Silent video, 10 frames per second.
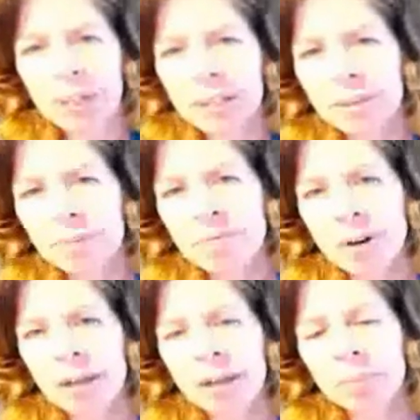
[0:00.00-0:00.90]
me some
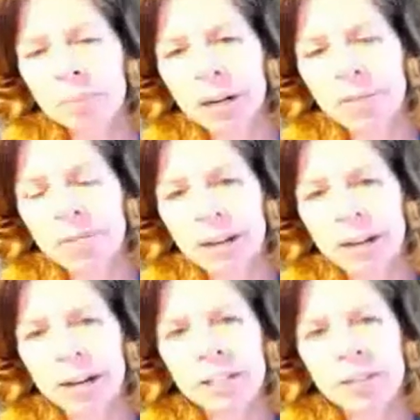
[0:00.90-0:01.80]
fucking money, FedEx,
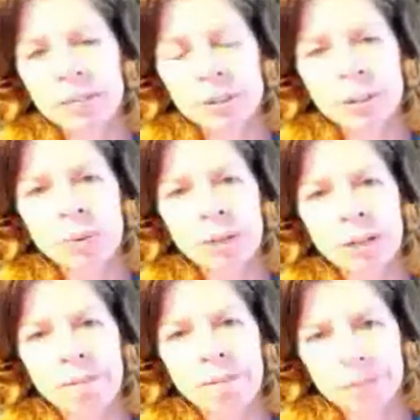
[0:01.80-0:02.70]
for doing your
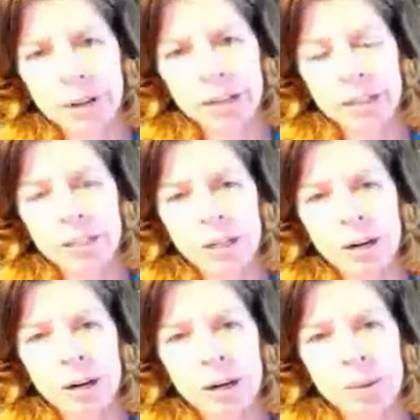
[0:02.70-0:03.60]
fucking
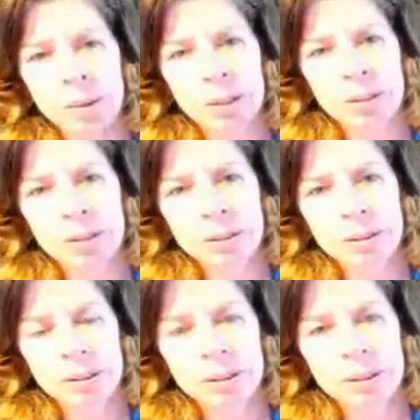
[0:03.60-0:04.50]
job.
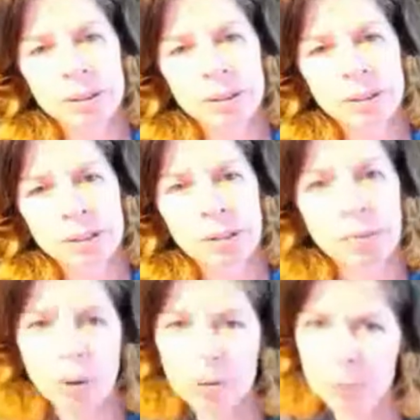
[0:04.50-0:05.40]
And
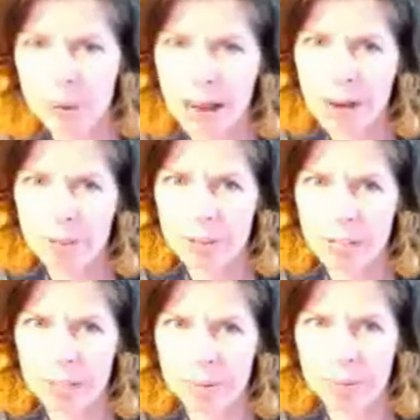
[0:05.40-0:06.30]
throw some
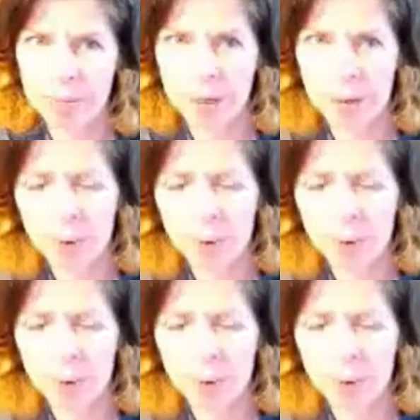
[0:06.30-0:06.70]
advertisement my way.